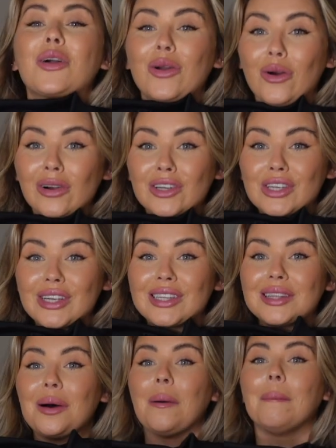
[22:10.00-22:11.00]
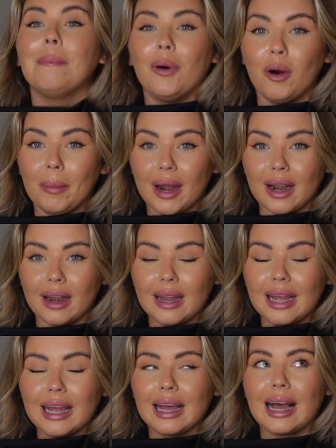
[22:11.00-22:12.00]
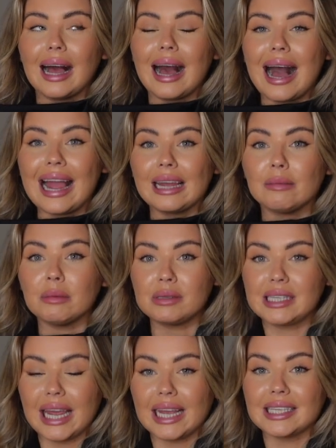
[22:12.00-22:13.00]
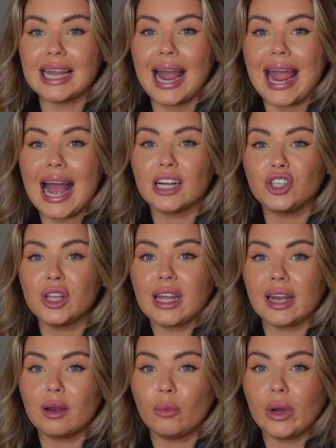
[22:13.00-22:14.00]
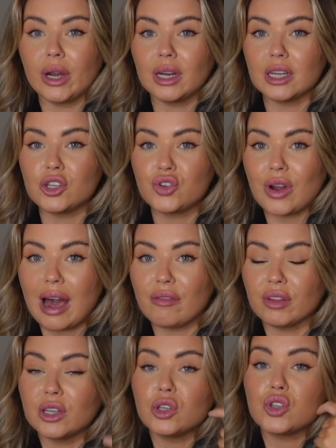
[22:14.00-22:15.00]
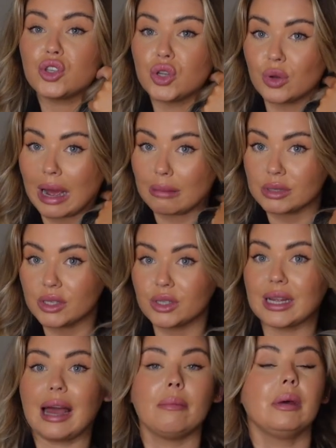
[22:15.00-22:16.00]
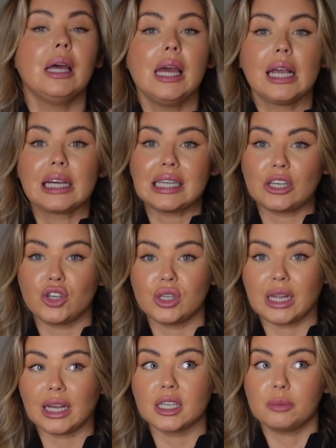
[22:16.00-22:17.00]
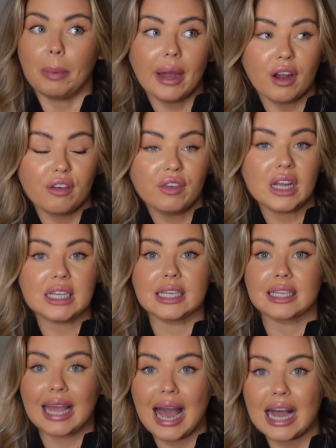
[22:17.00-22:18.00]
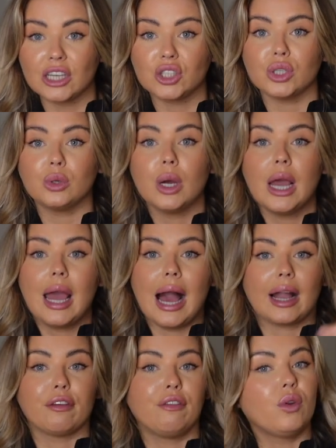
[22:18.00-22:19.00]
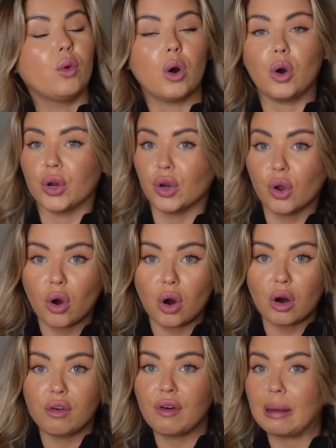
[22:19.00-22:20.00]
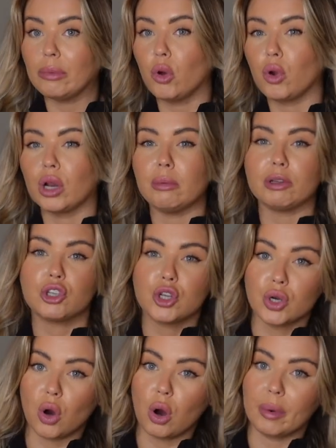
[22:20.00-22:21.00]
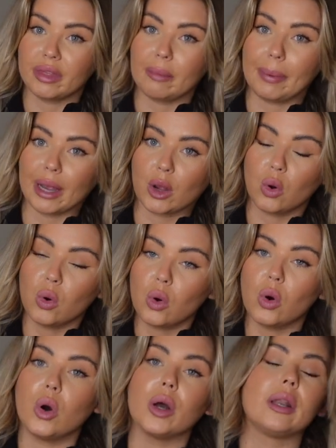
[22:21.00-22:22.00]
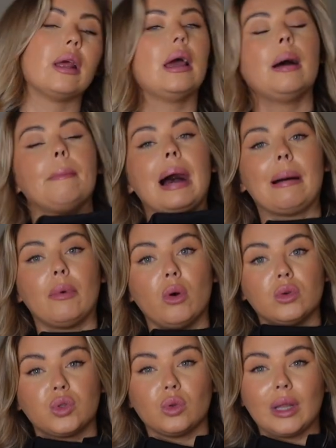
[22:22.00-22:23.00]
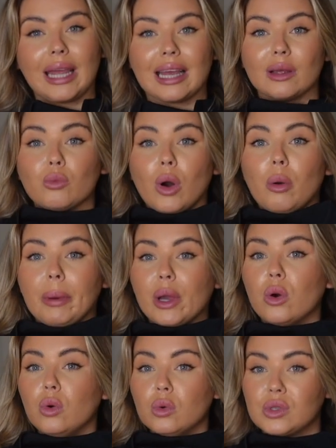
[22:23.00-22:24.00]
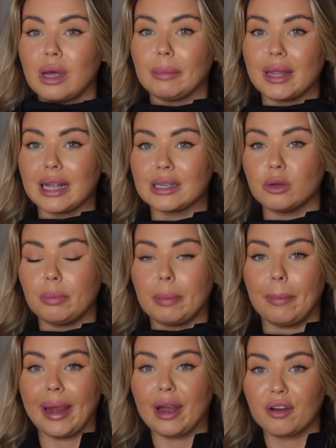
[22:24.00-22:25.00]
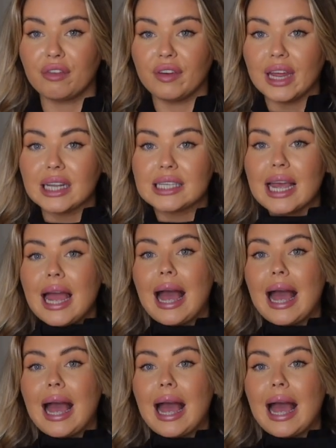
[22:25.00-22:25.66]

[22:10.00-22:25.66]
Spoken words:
gorgeous bomber. I am obsessed. I actually think I'm wearing this traveling to Amsterdam because I just think it's perfect. It's casual. I can throw it on and off. I'm not going to be too hot with a big coat on, but I'm also like, it will be cold. So I'm like, this will be perfect.